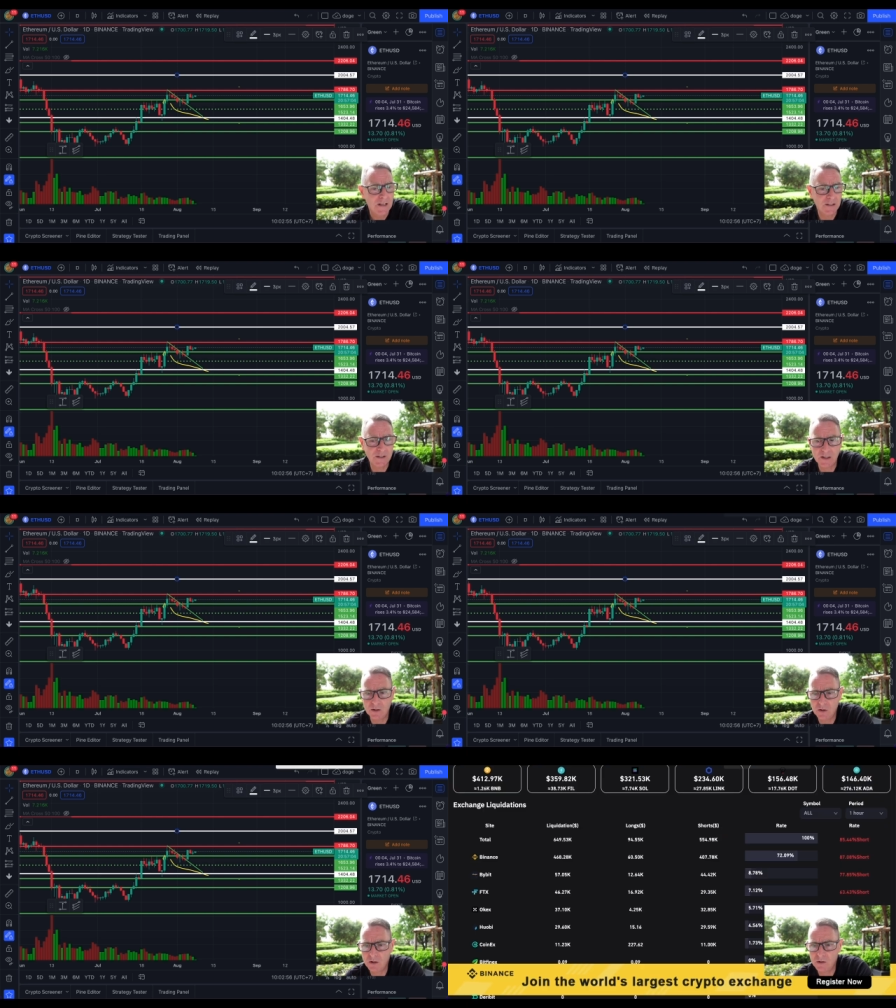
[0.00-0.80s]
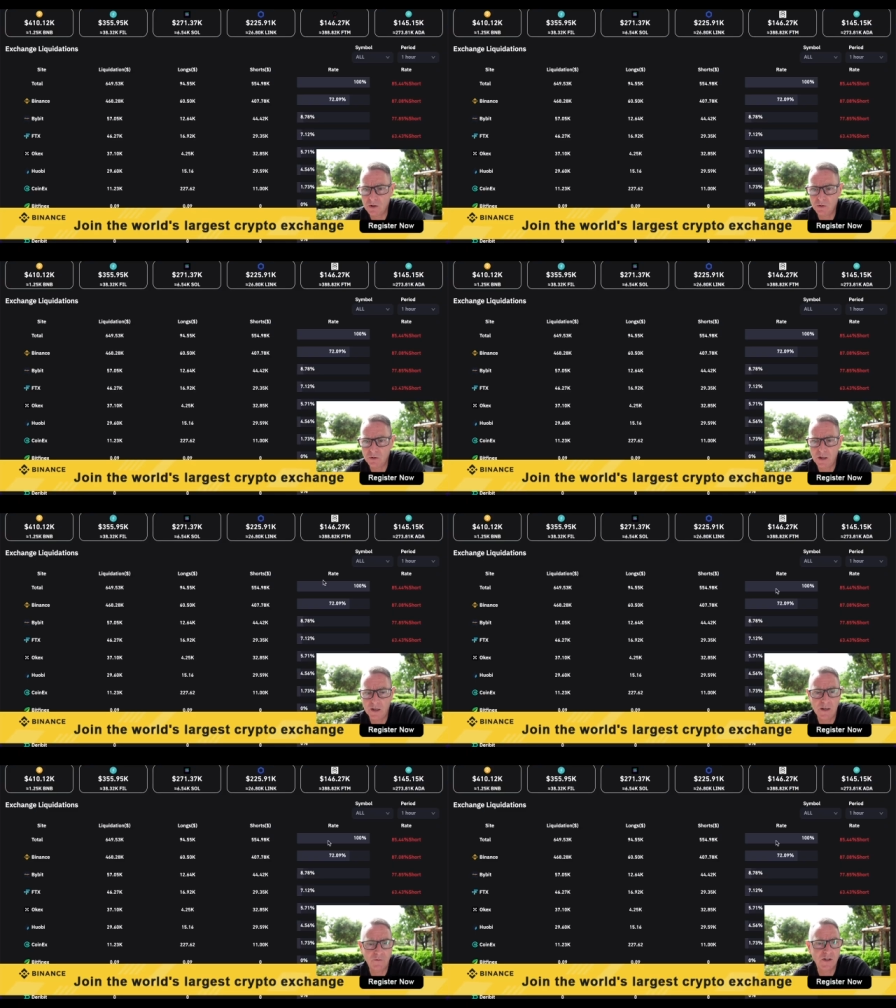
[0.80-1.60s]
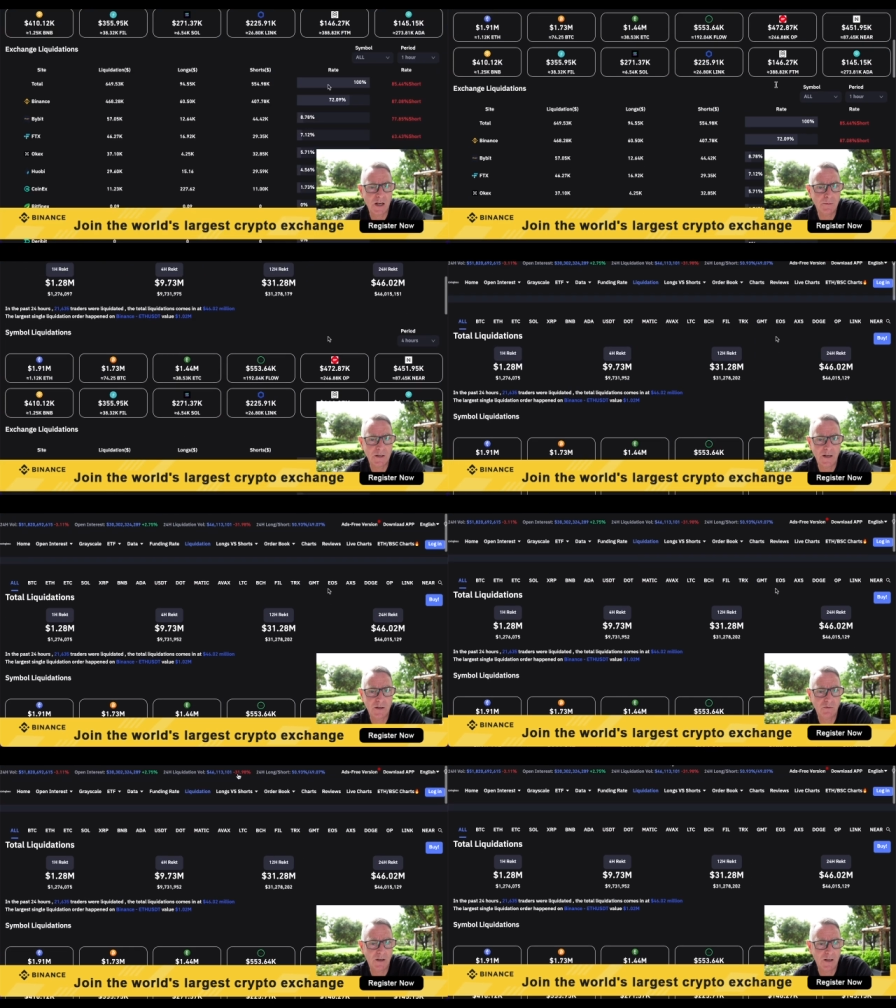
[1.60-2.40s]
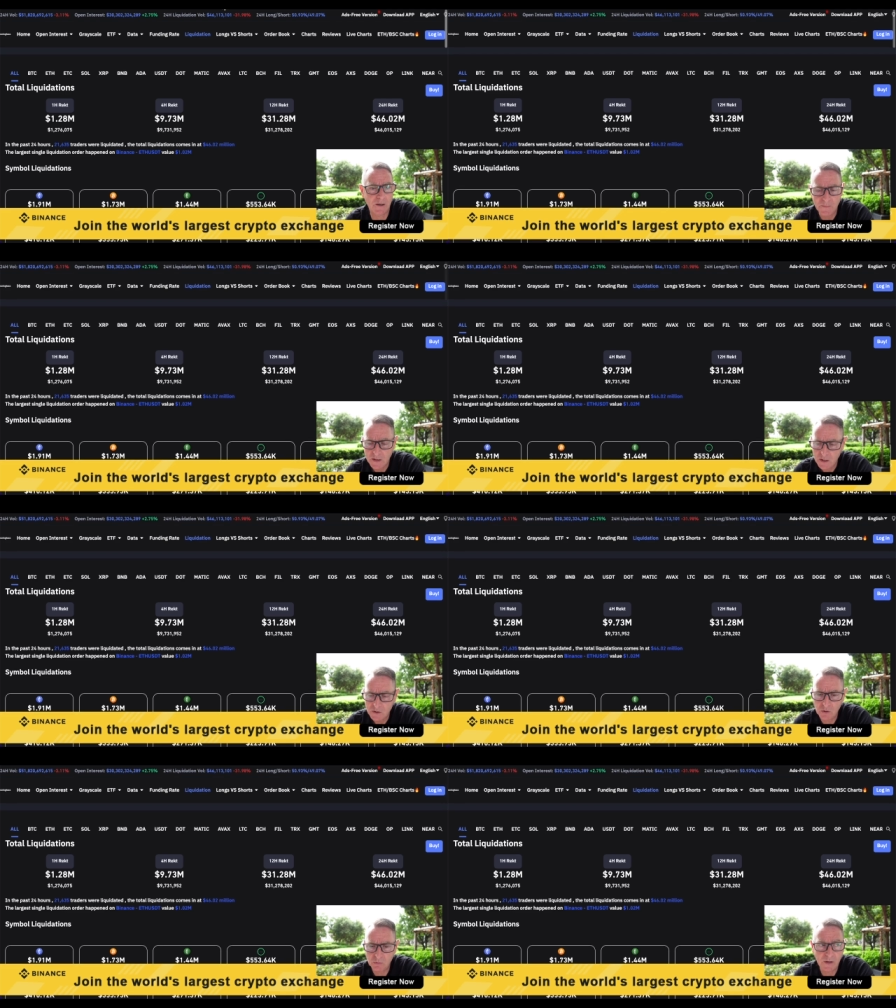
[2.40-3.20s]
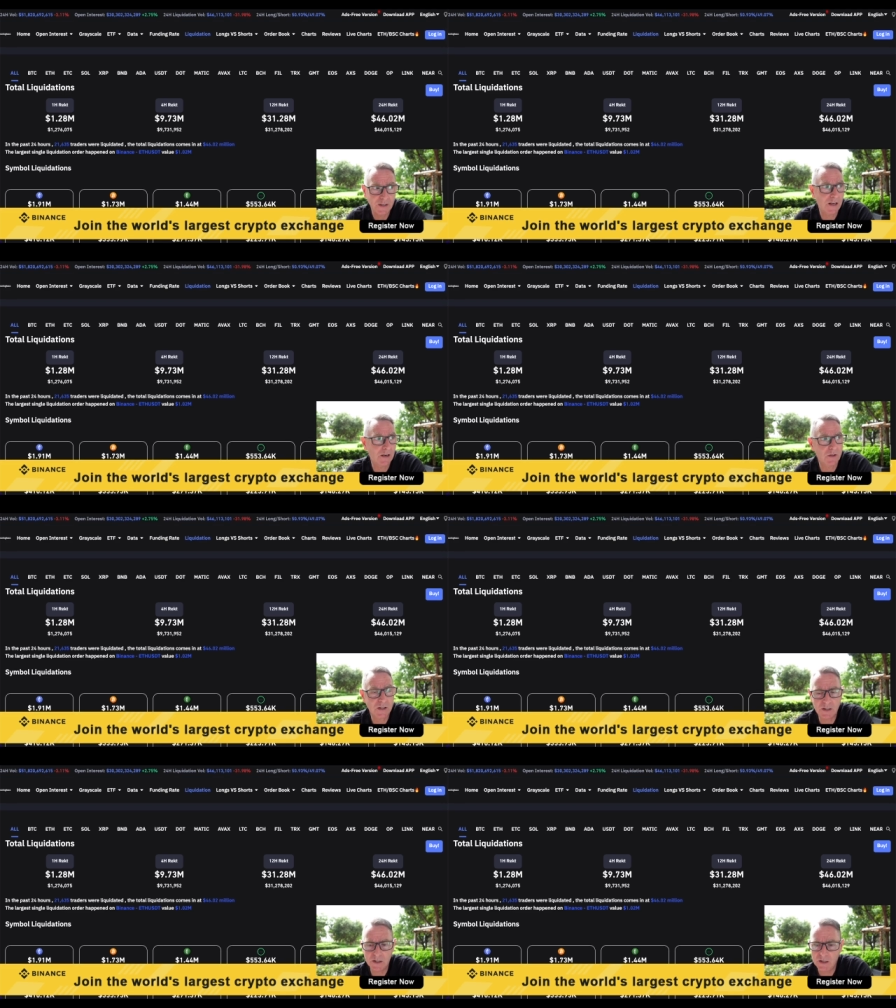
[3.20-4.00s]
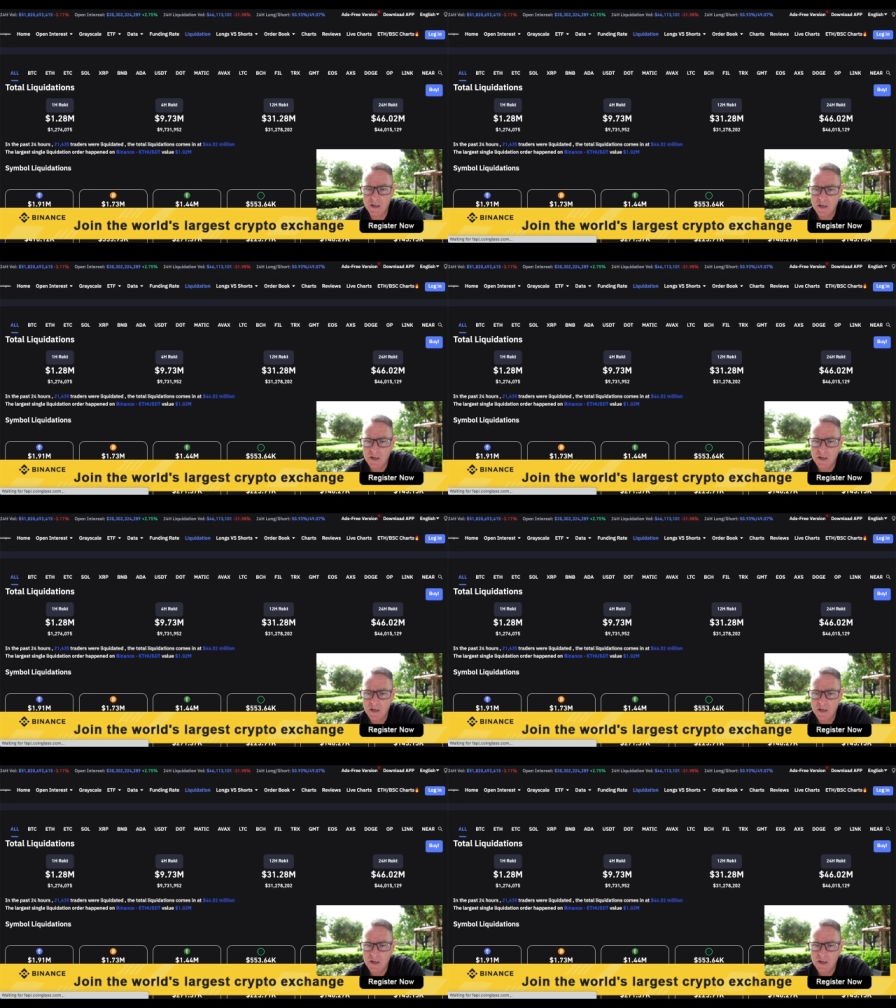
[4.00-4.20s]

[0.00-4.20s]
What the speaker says: Let's take a look at the total leverage apes in the house right now. So right now we're seeing